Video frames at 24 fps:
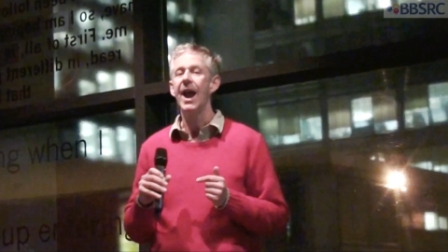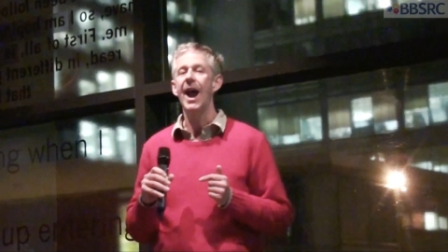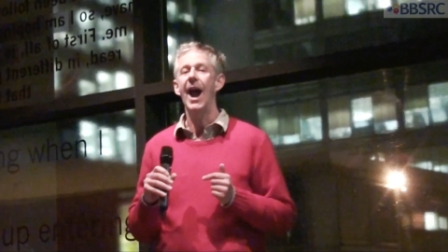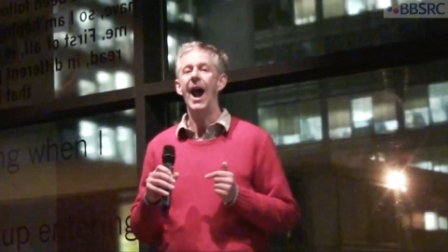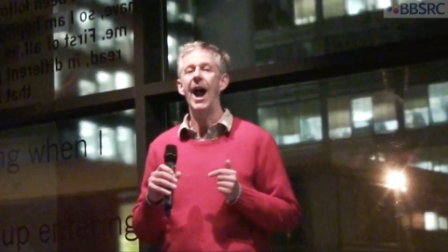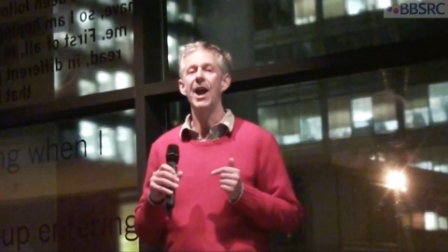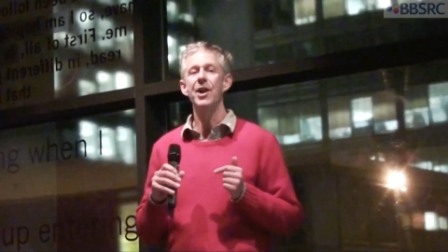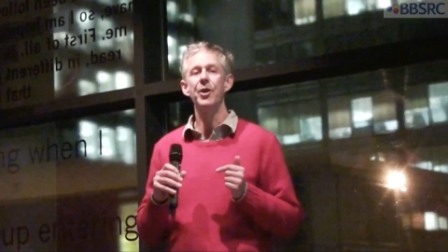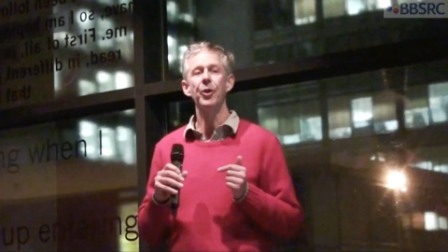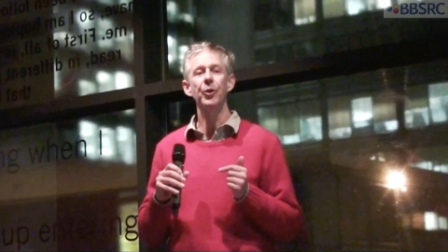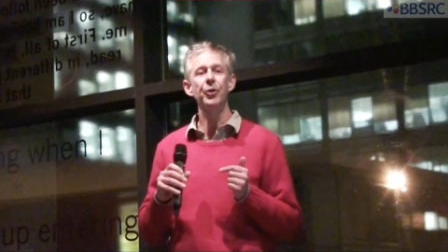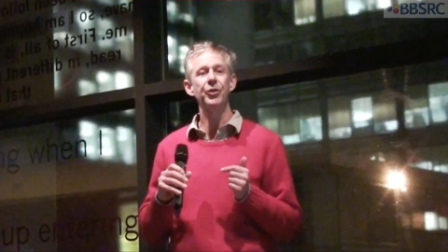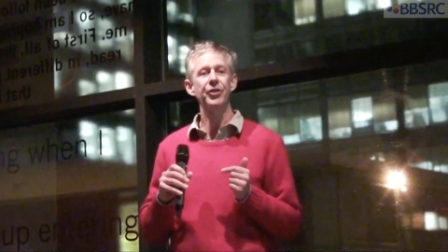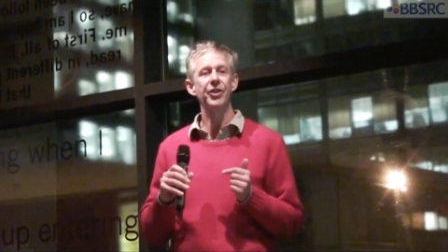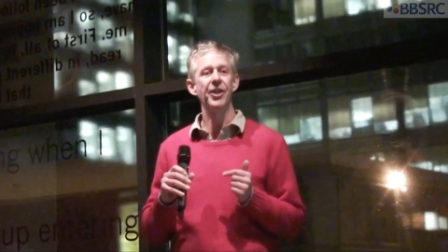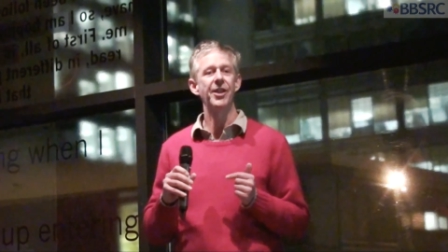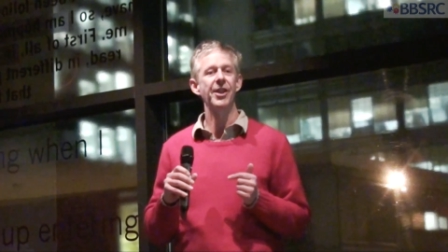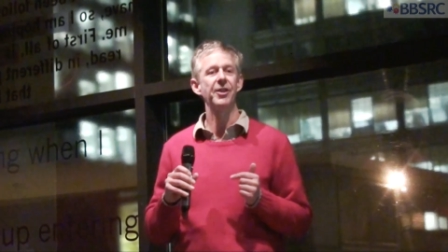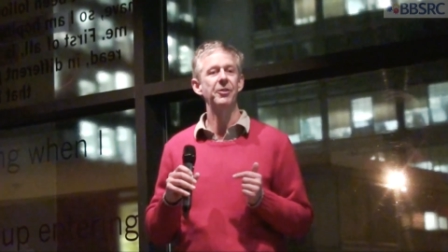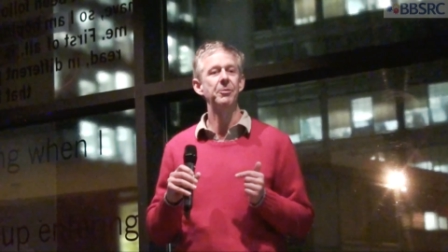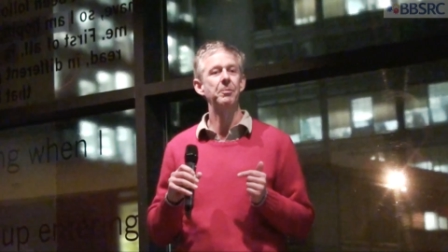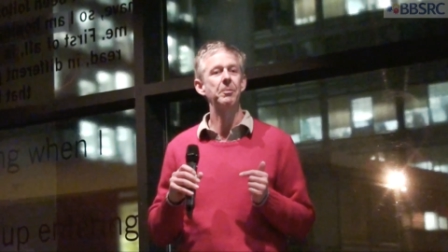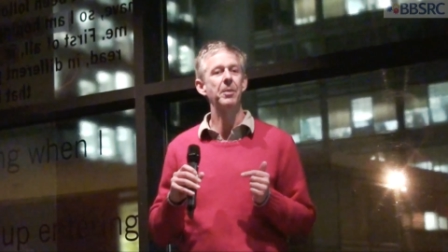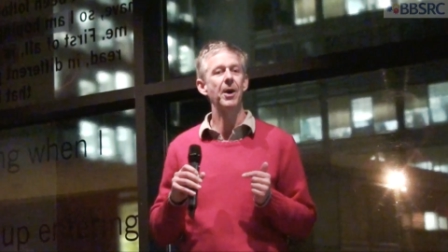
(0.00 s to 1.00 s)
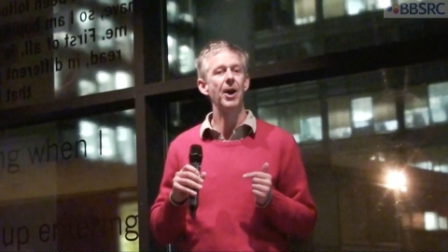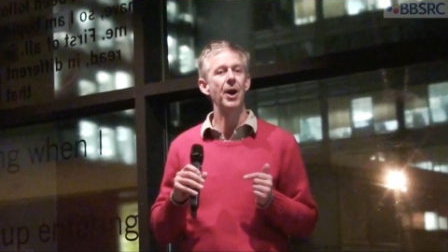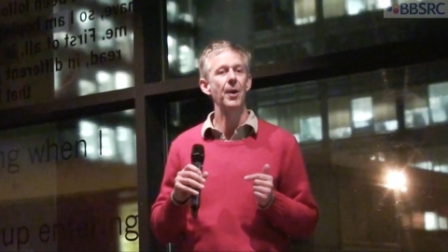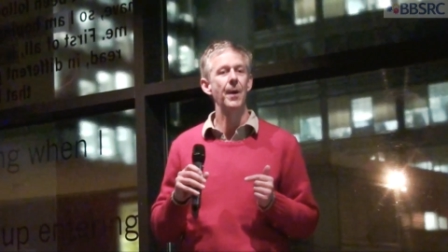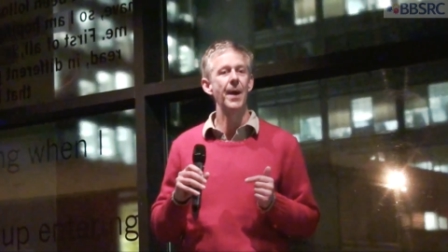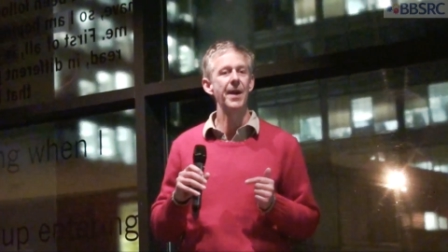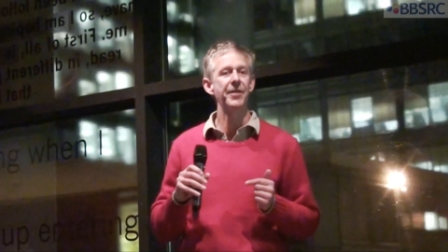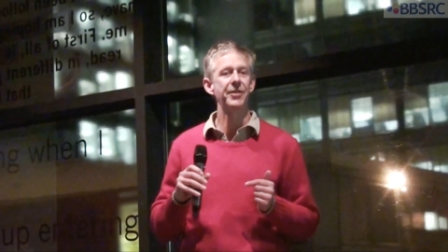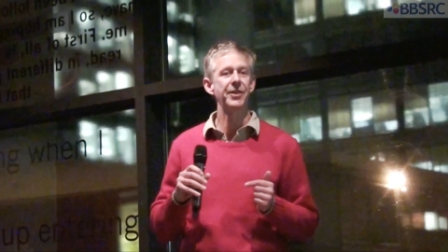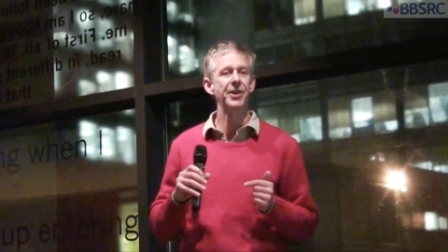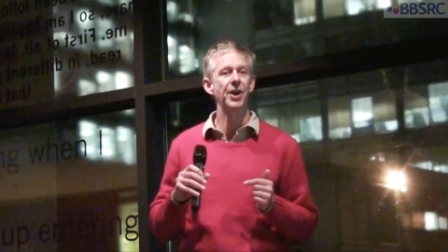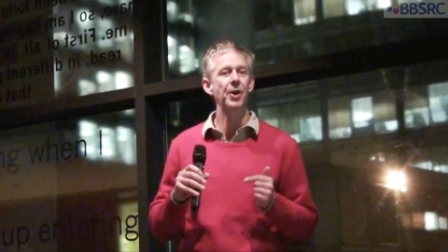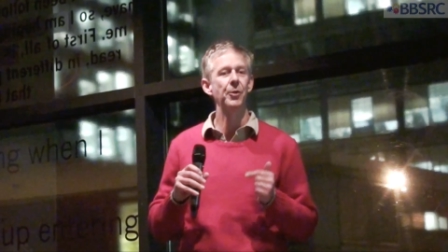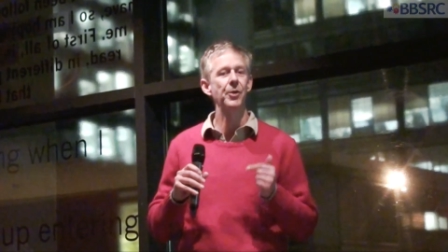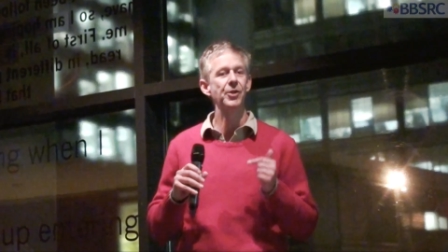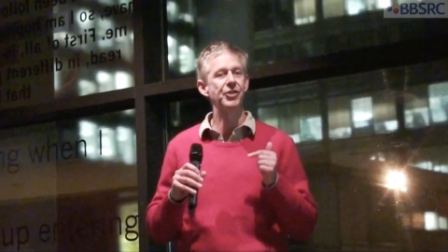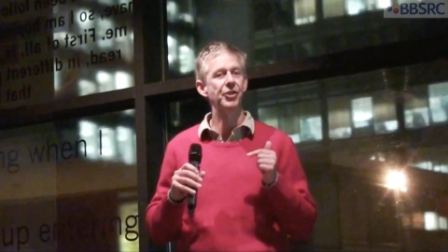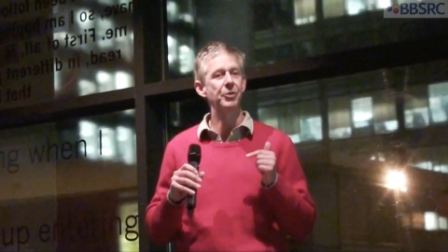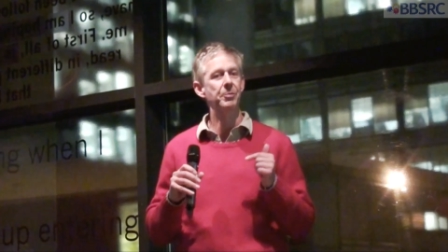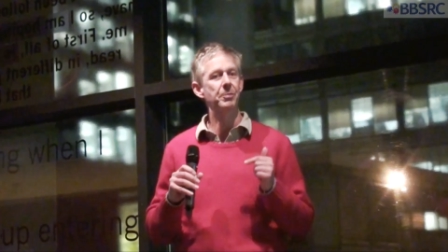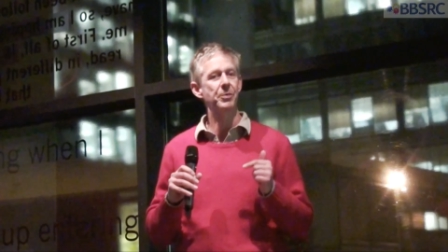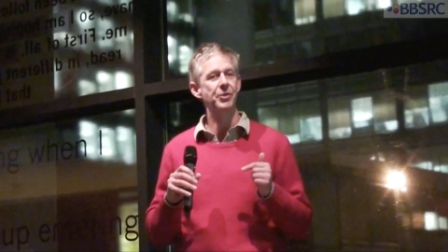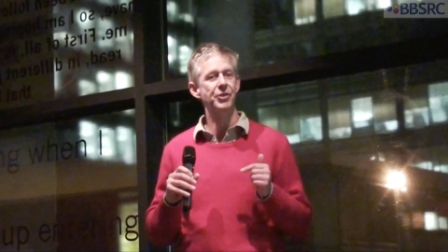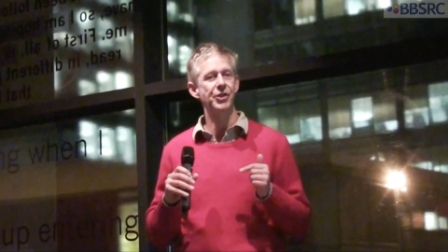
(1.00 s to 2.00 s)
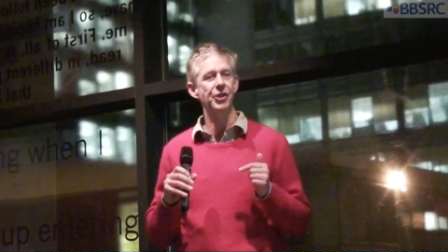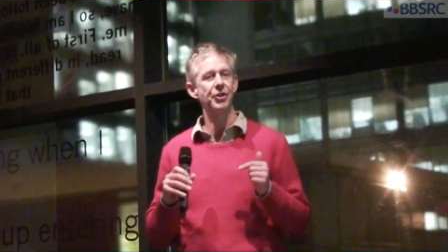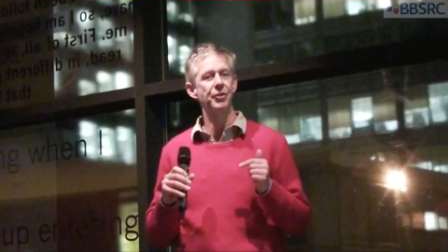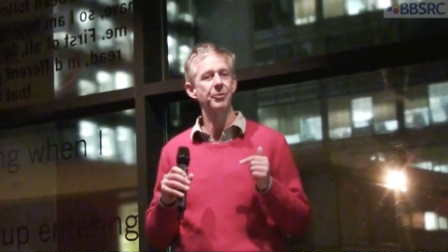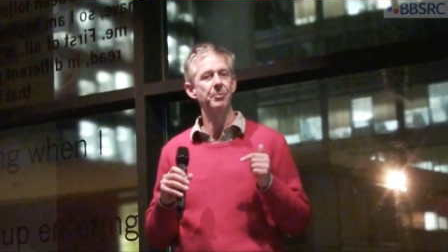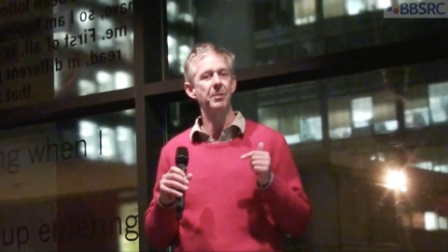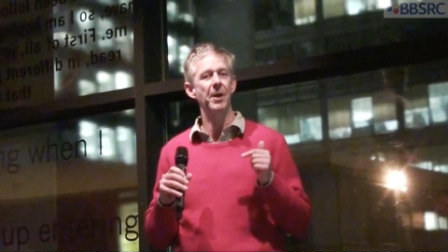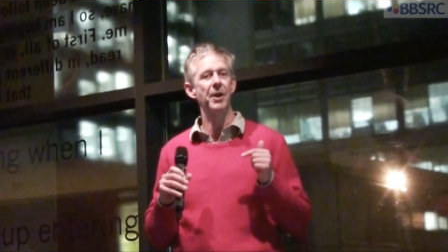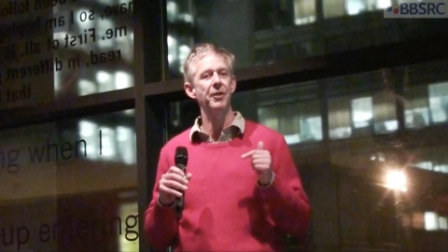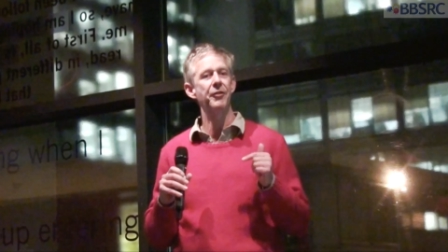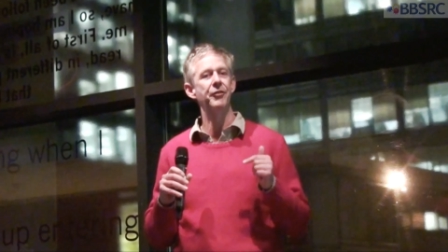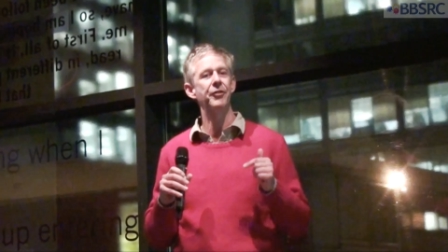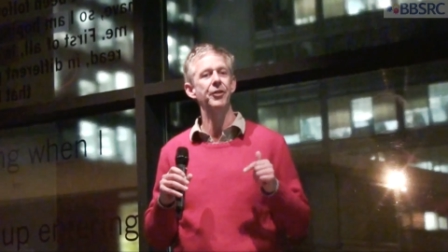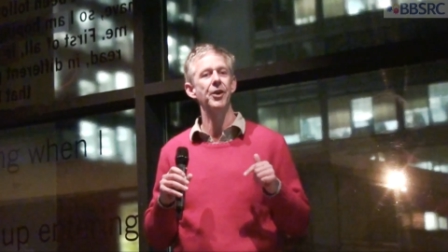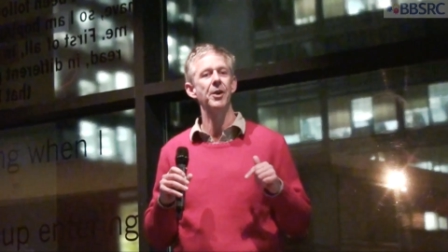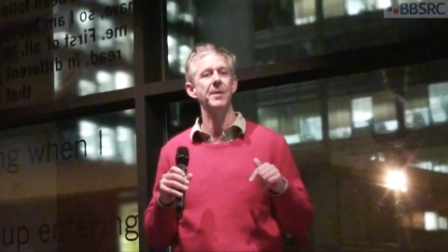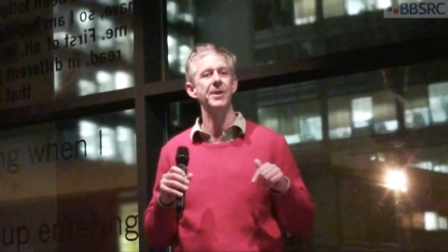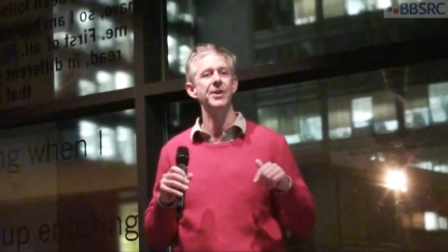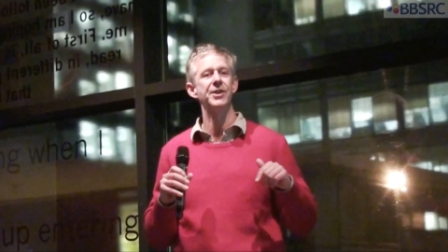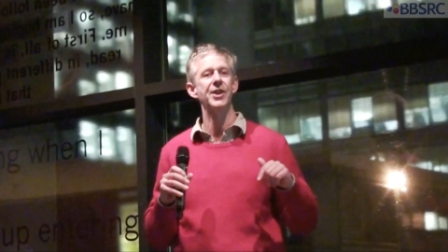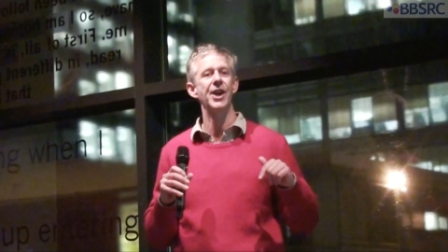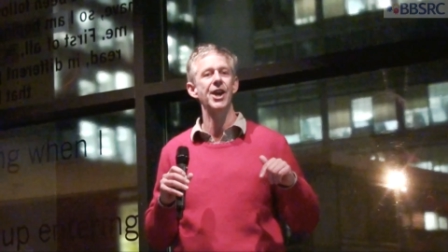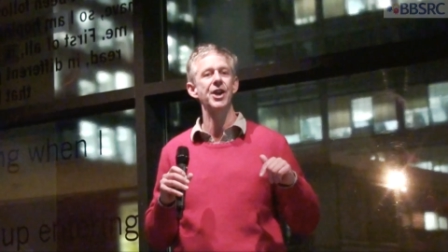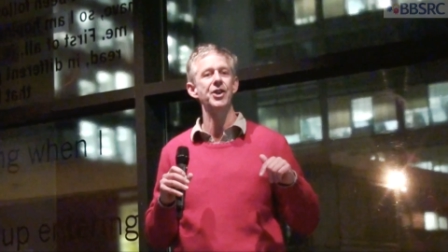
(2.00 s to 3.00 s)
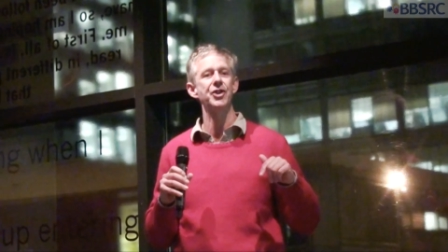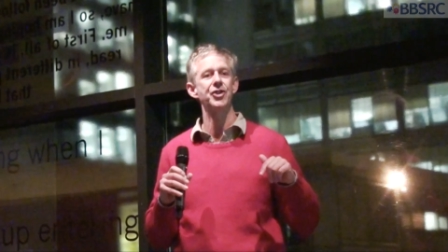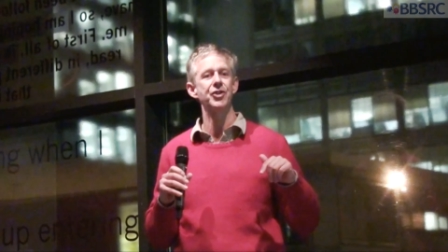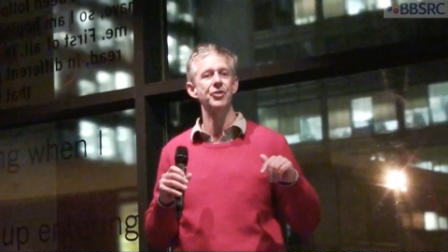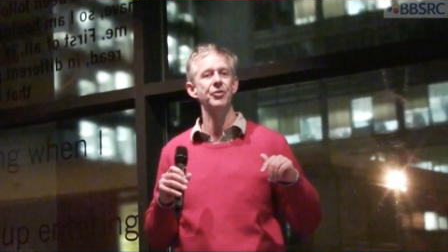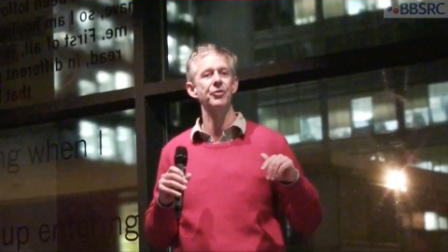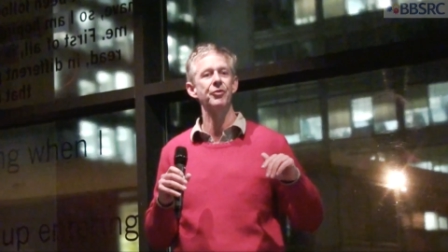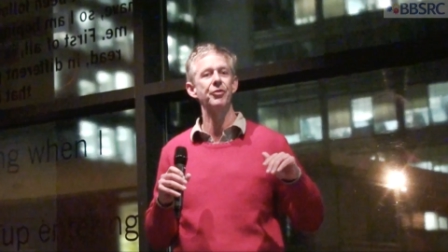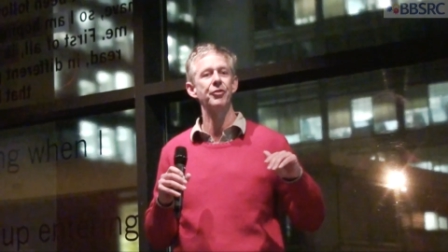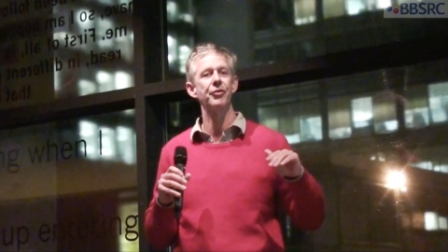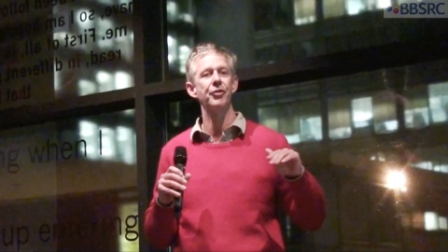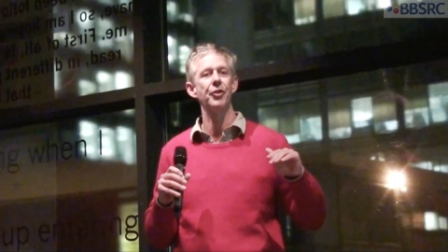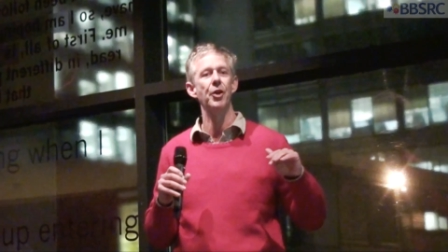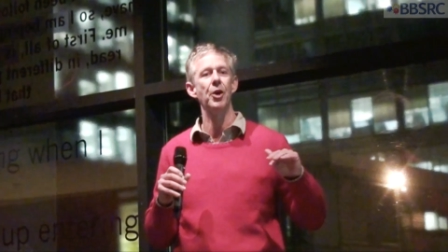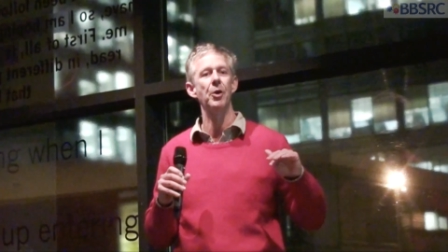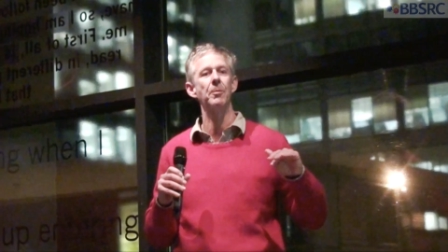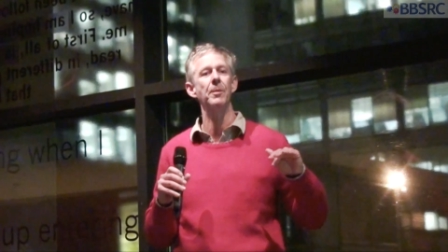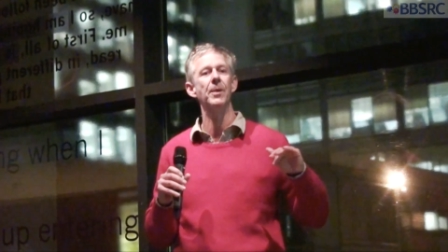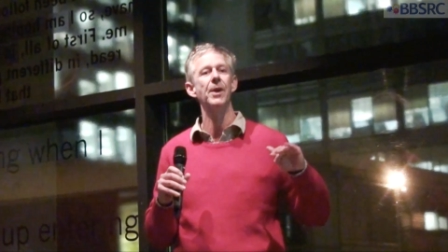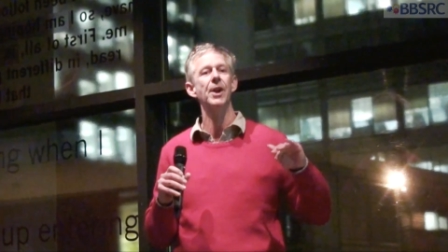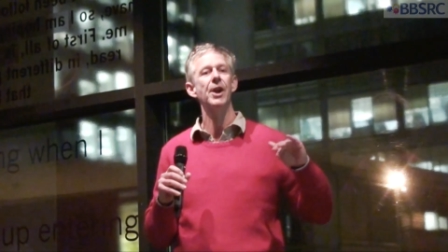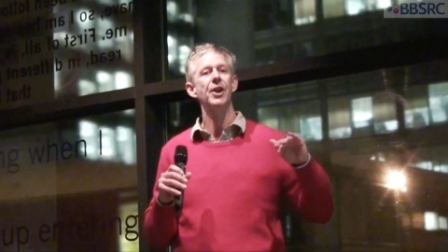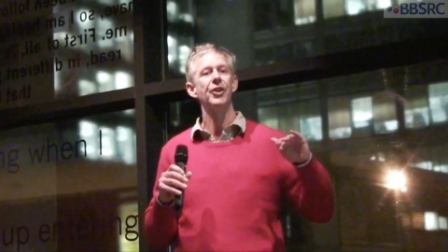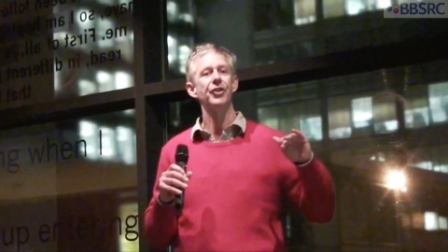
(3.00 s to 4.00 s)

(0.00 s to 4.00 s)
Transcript: And also there's bioethanol, which is produced by fermentation from